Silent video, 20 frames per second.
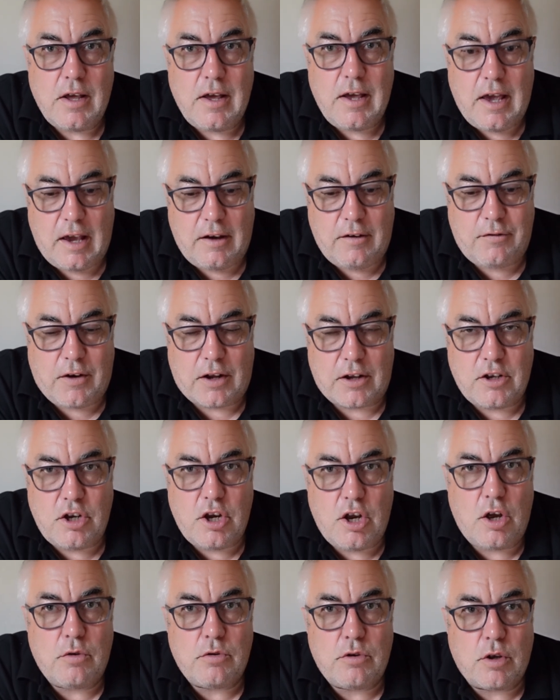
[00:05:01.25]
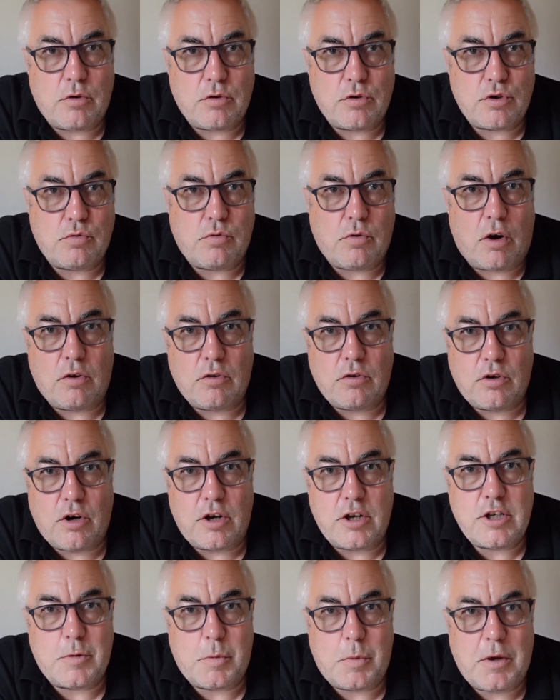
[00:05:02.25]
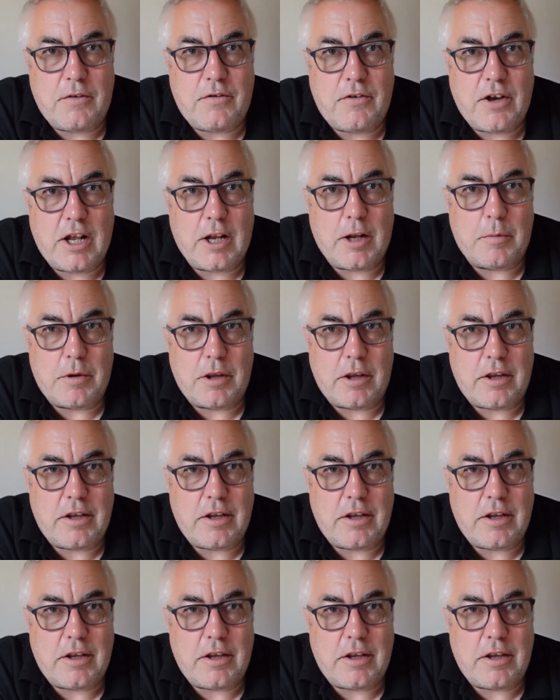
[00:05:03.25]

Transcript: If I knew there was one going to be available in the